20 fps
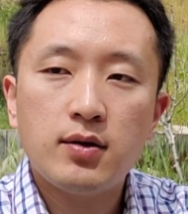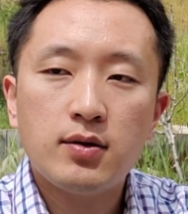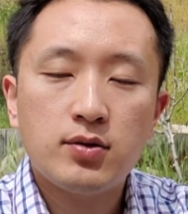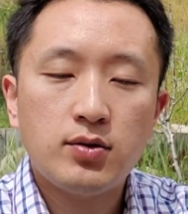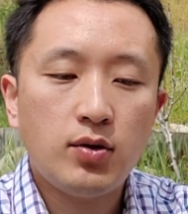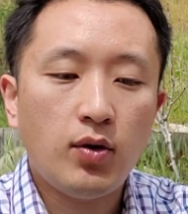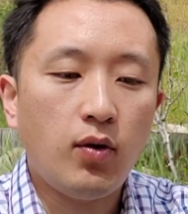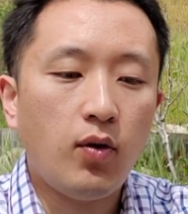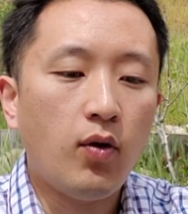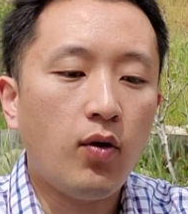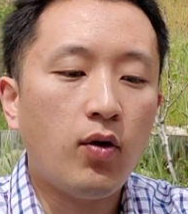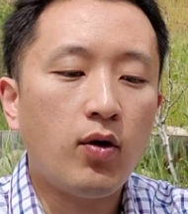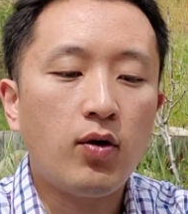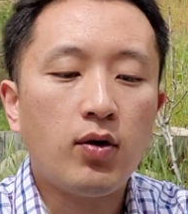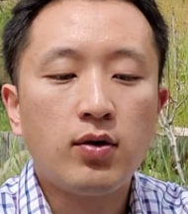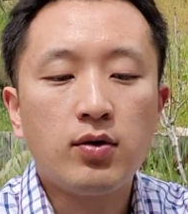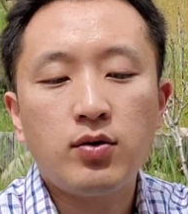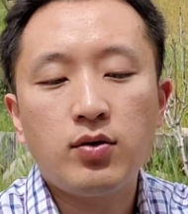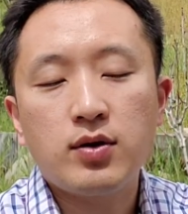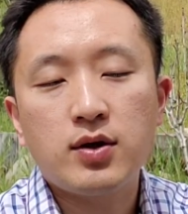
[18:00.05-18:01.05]
so
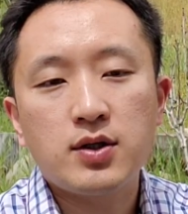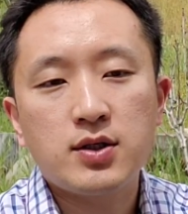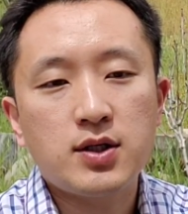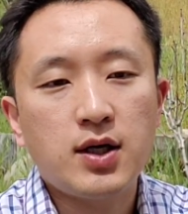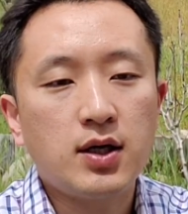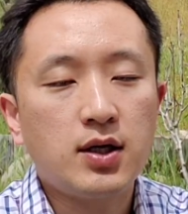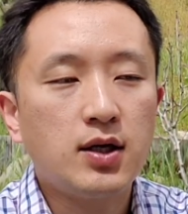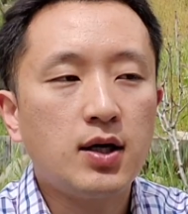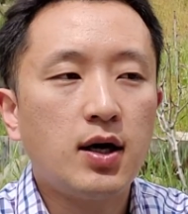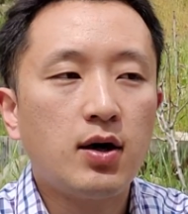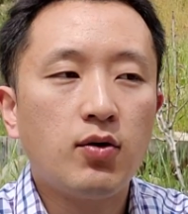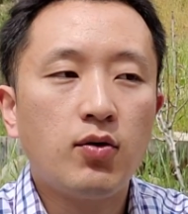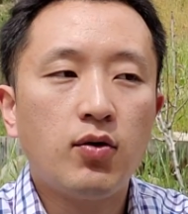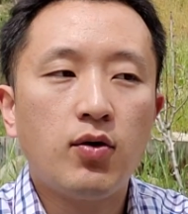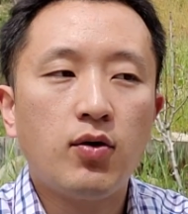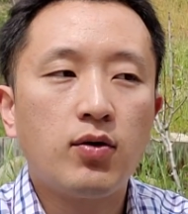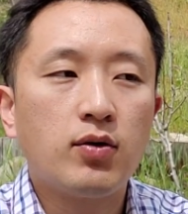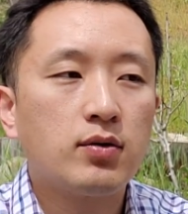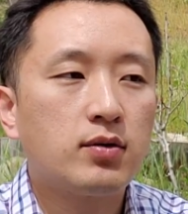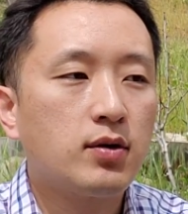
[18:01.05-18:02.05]
all San
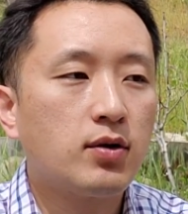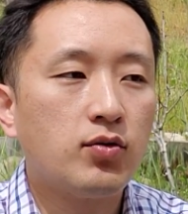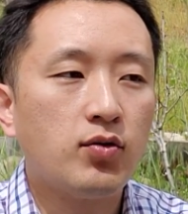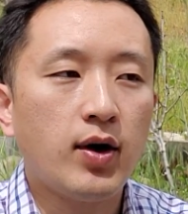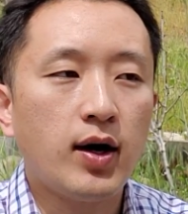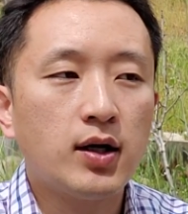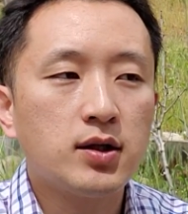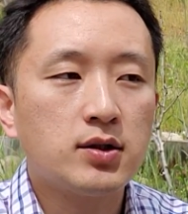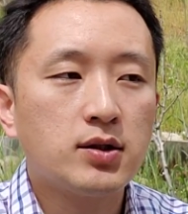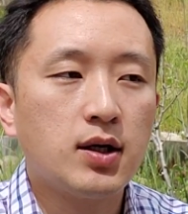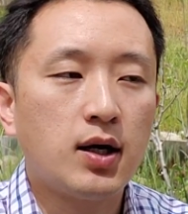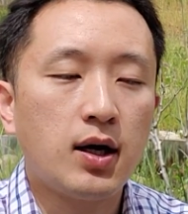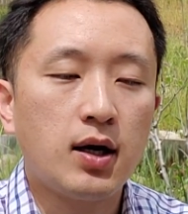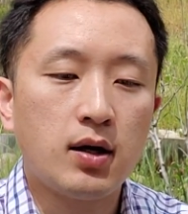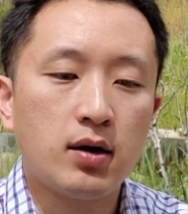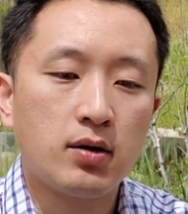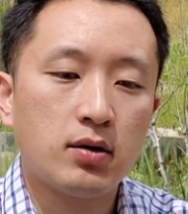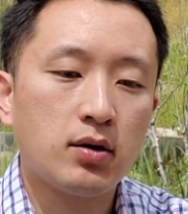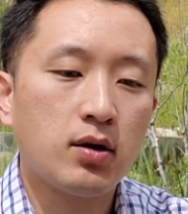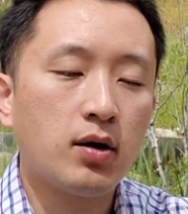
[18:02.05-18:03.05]
Diego, US
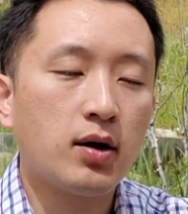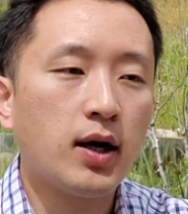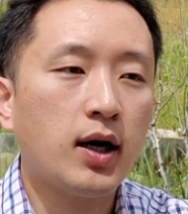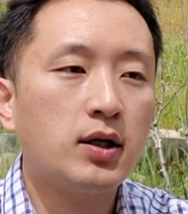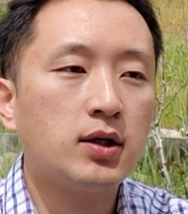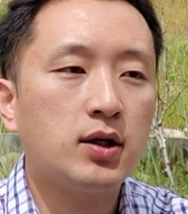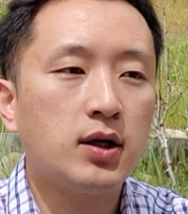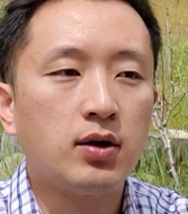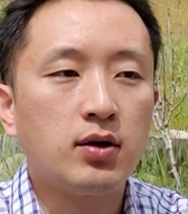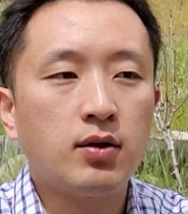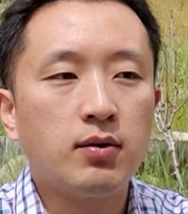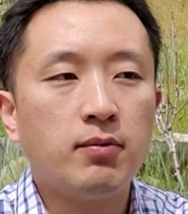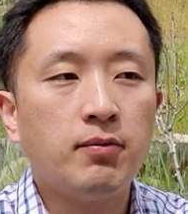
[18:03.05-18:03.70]
are connected